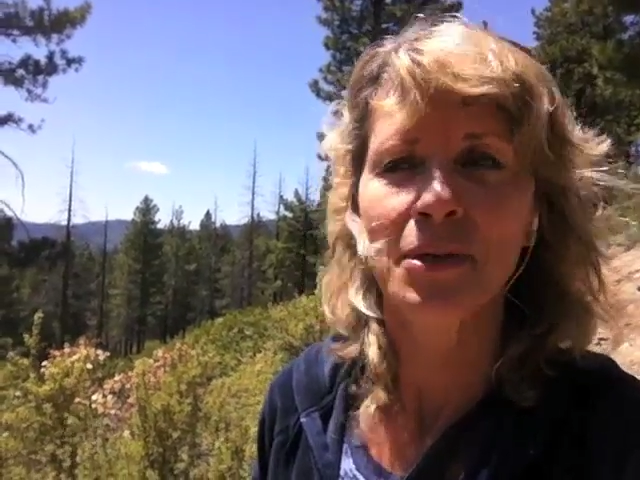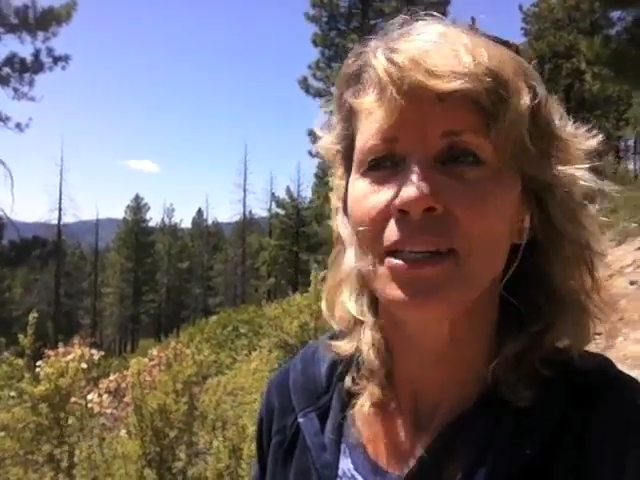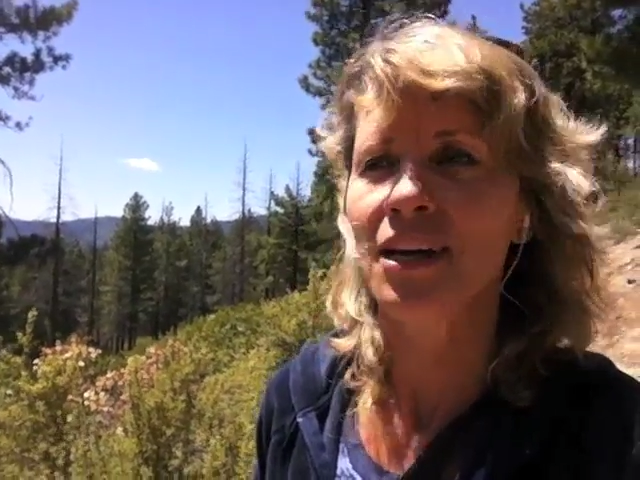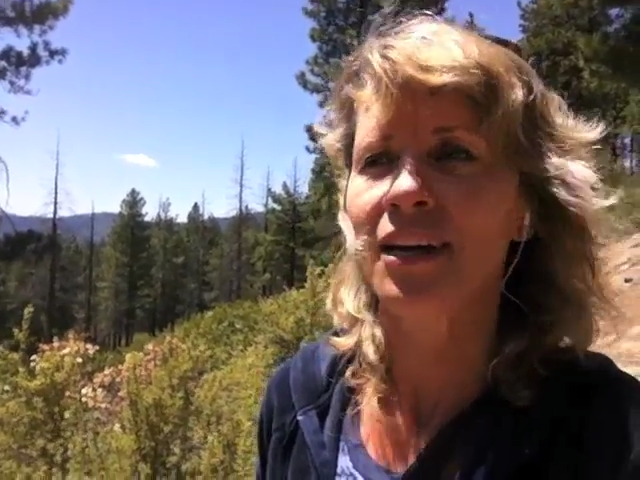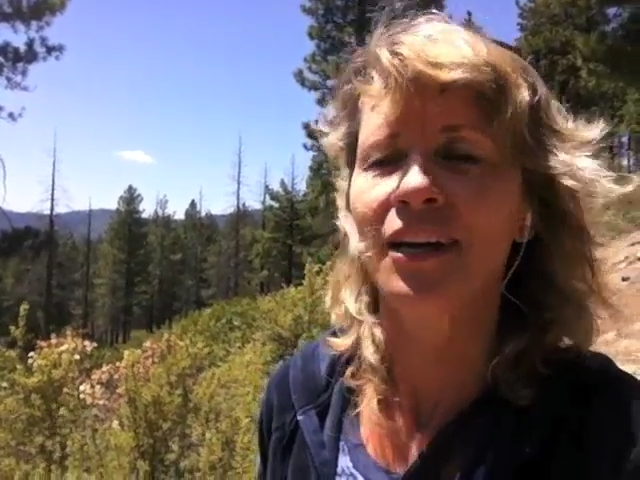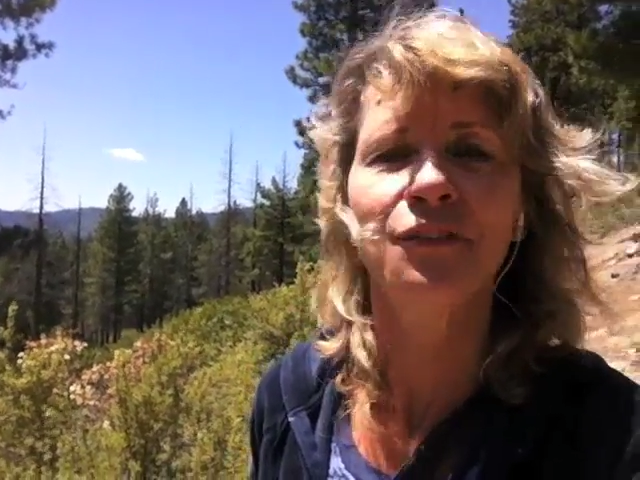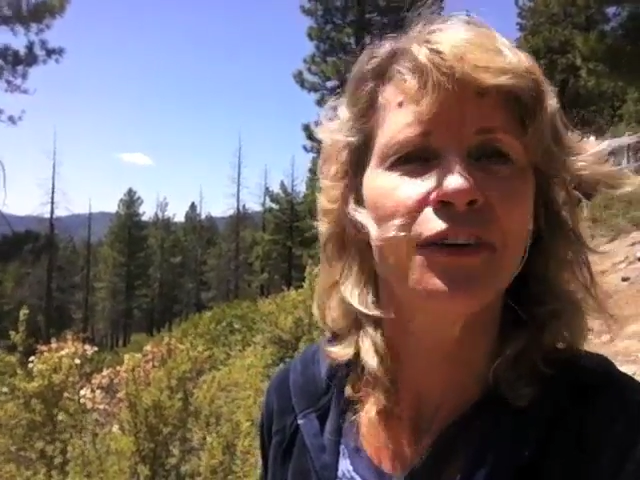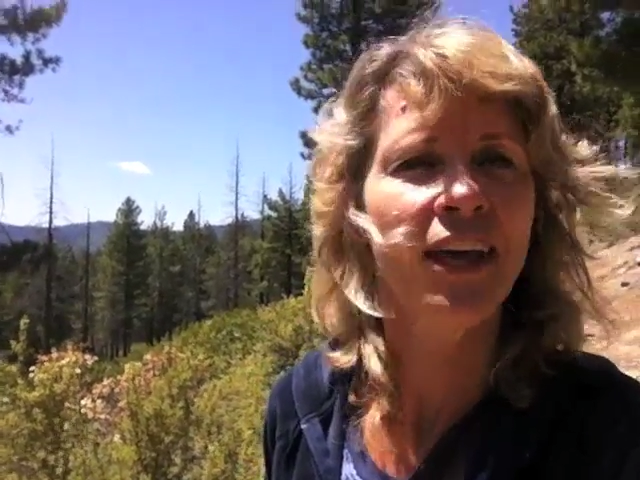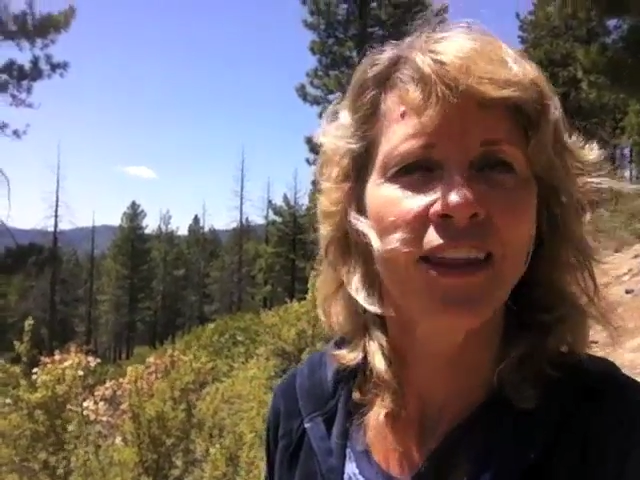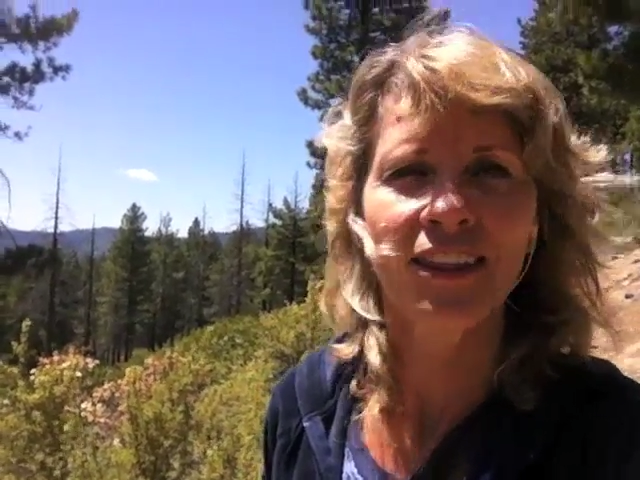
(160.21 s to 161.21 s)
and I
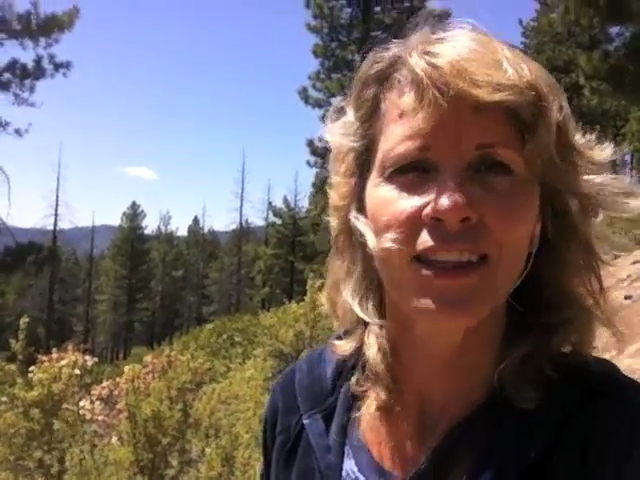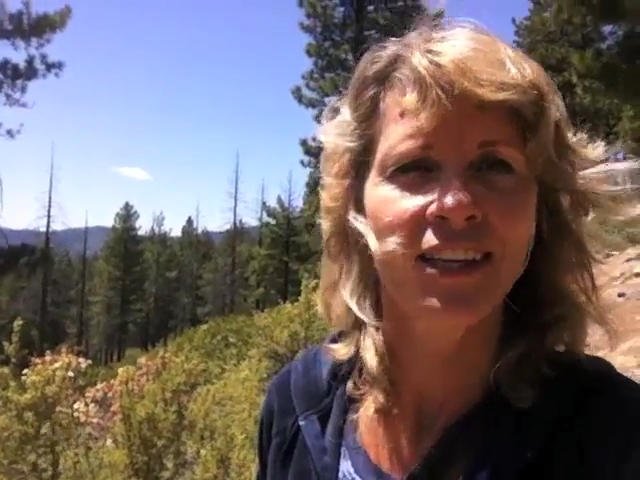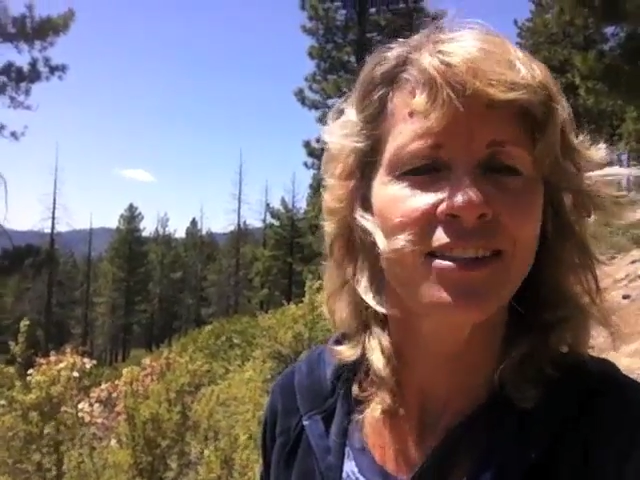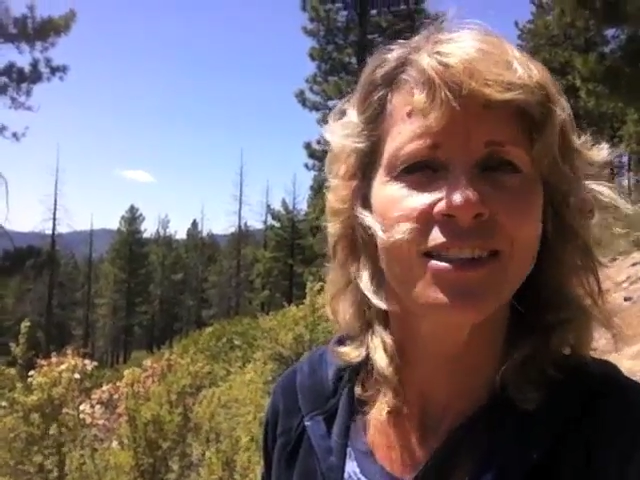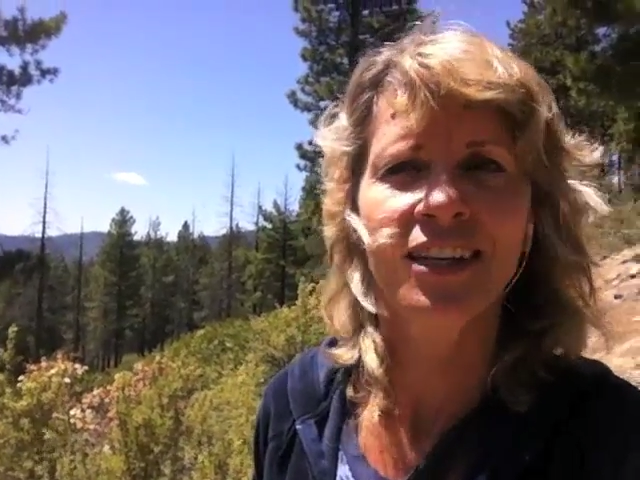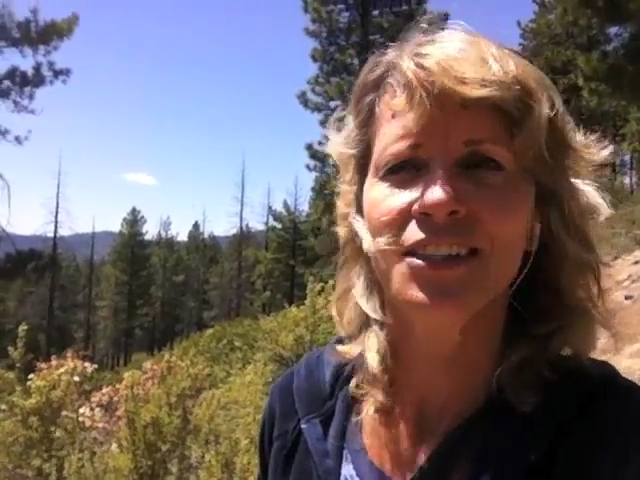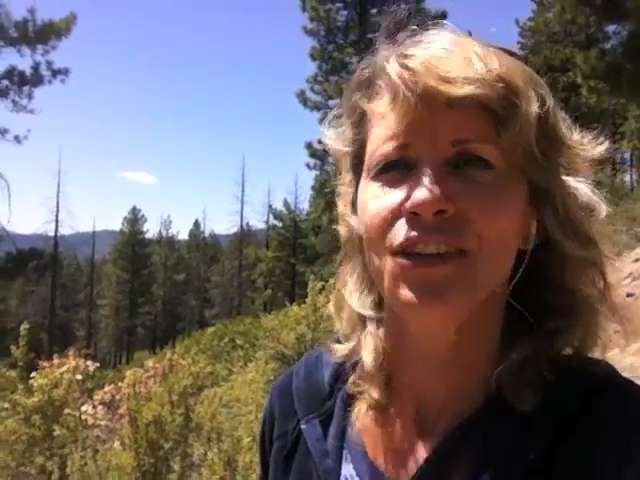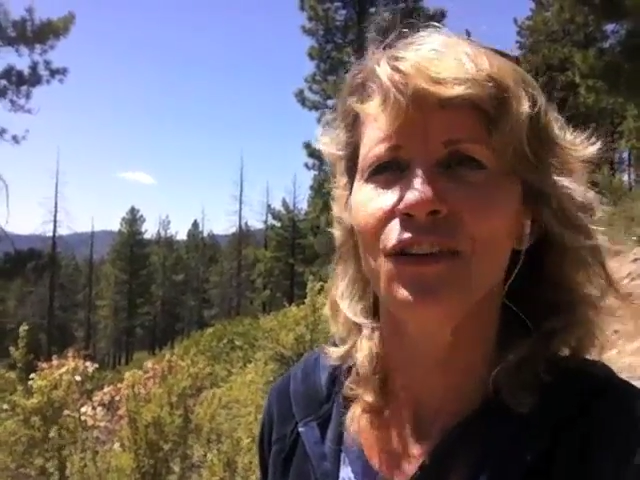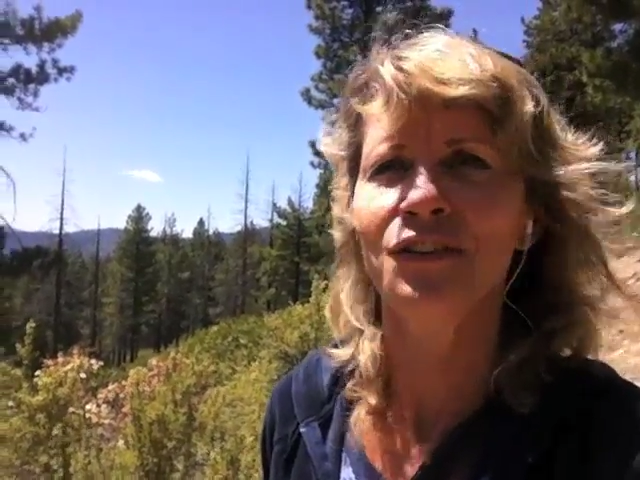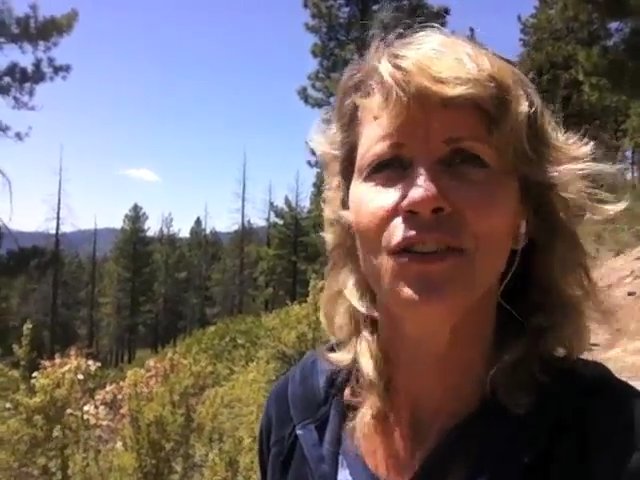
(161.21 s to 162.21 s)
forget things, and I
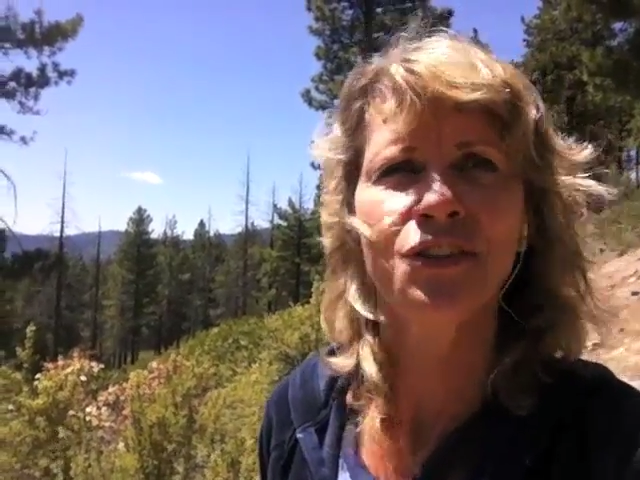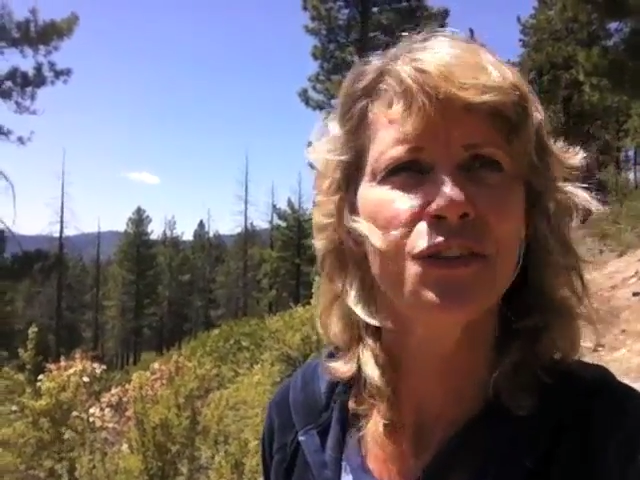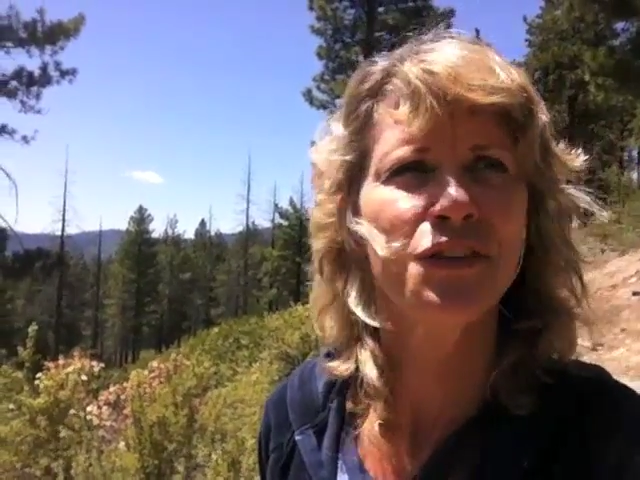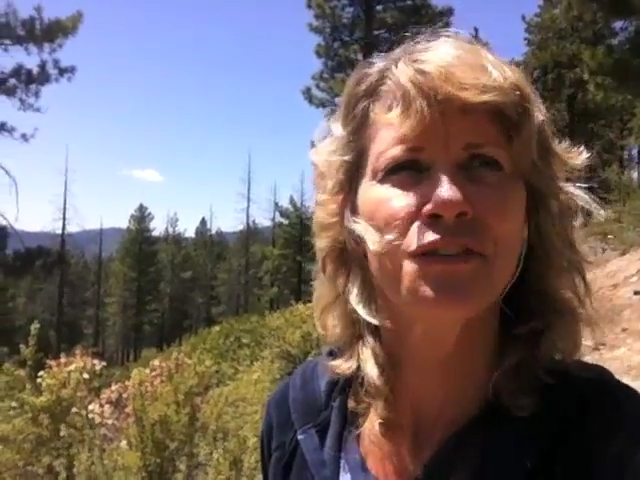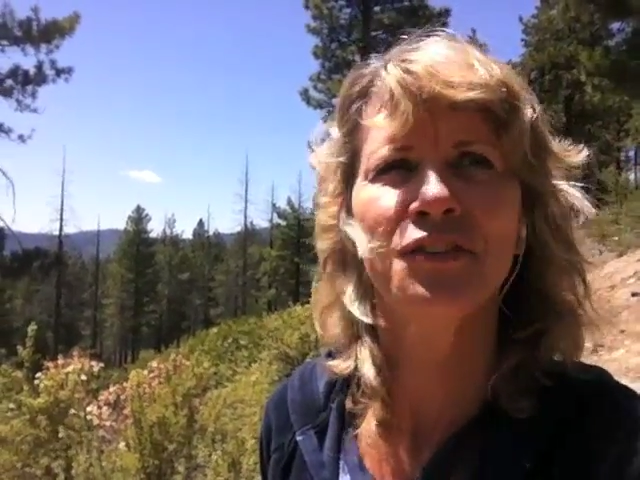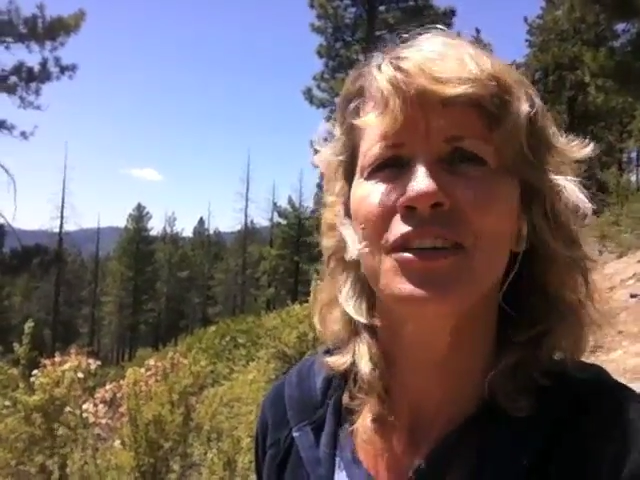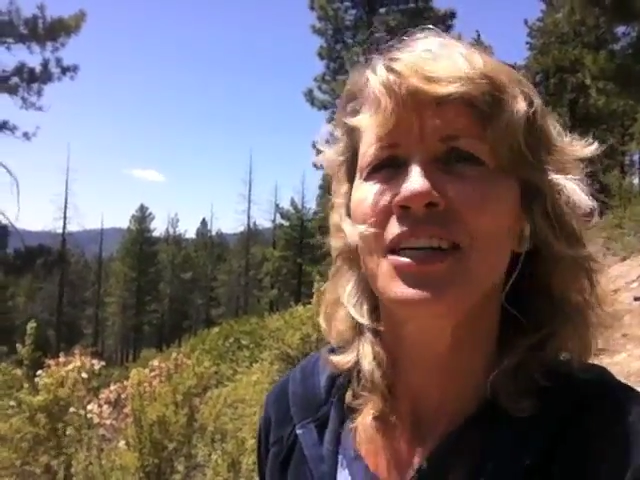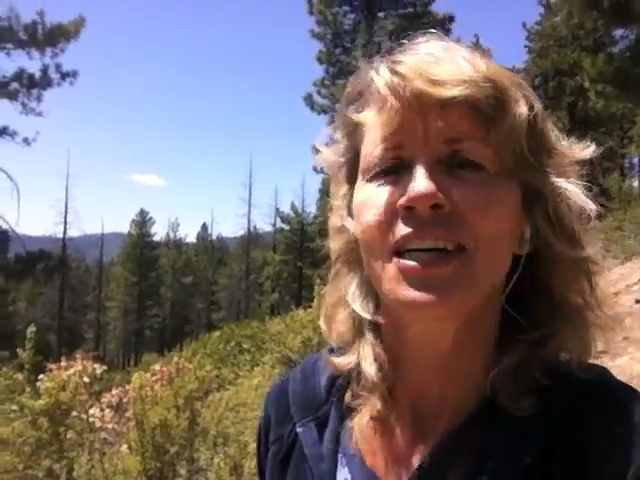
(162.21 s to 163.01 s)
don't sort of,